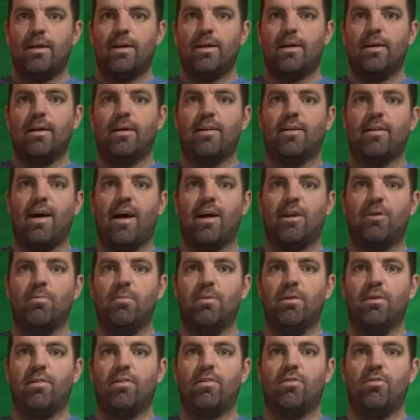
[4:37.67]

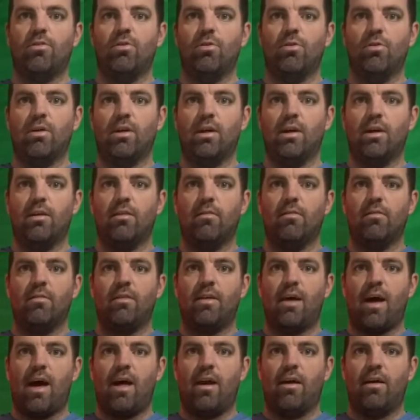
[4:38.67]
attachments to get
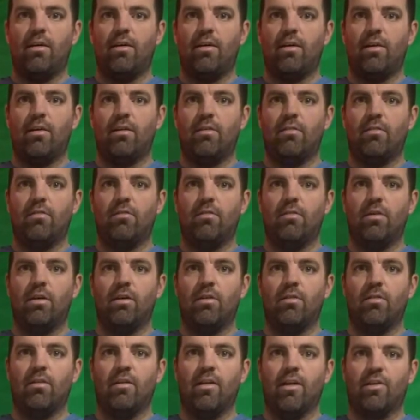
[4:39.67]
data and
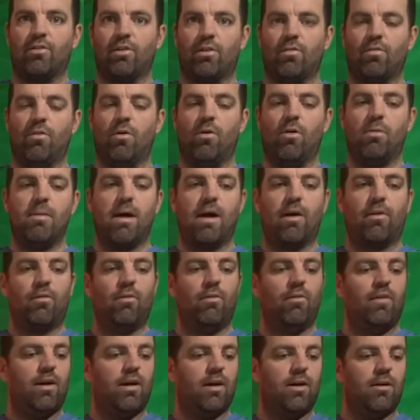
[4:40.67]
electric flowing back through
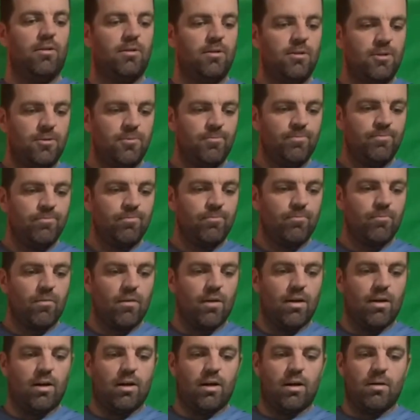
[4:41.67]
there,
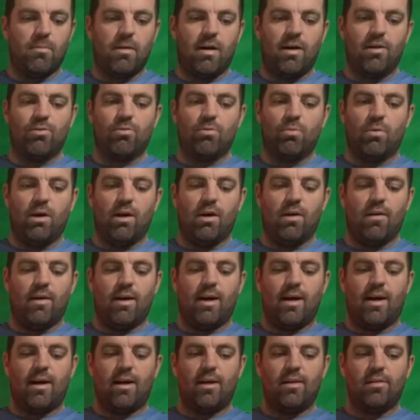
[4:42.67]
as well
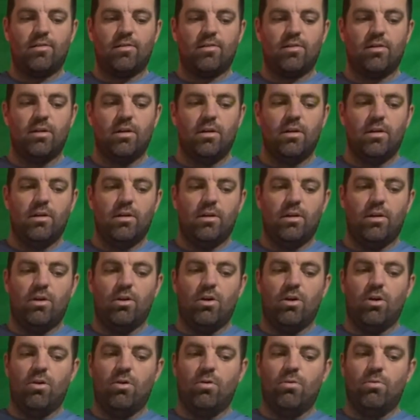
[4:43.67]
as, you
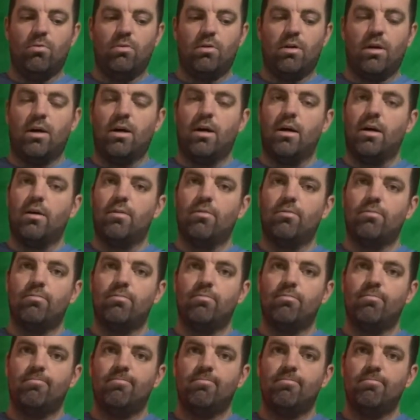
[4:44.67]
know,
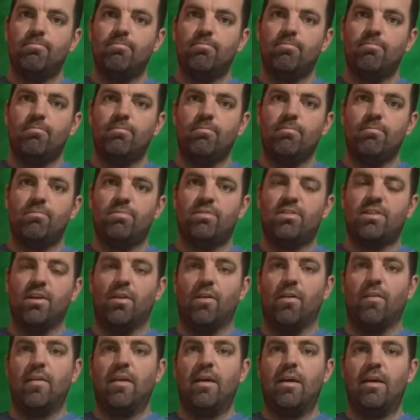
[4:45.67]
still
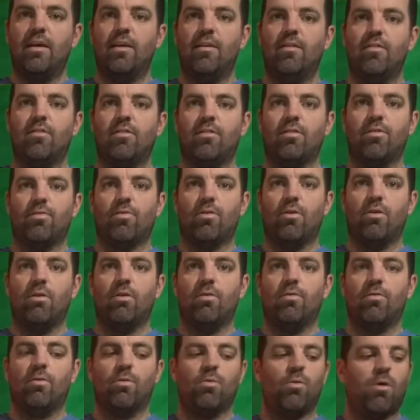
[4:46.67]
in the ends for
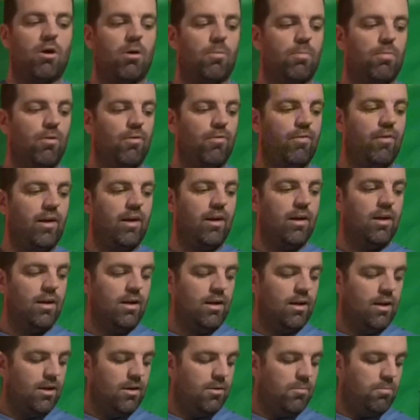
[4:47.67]
waterproofing.
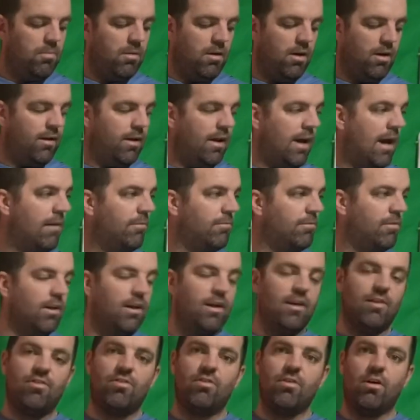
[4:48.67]
But yeah, to
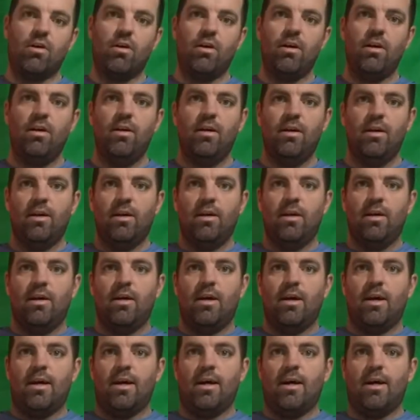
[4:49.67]
get started,
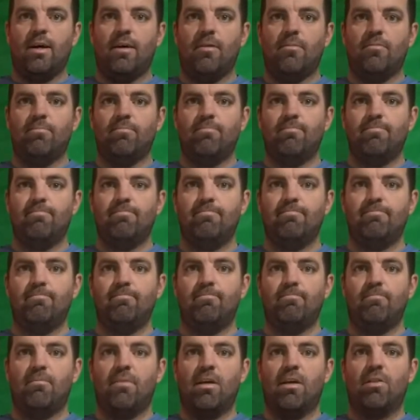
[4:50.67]

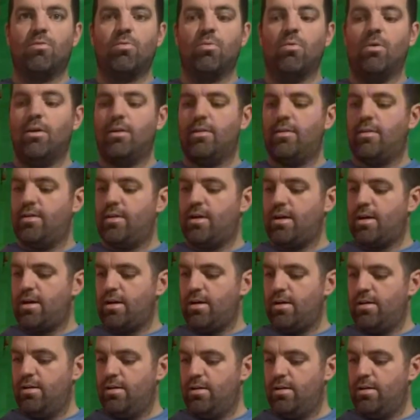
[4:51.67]
that's what a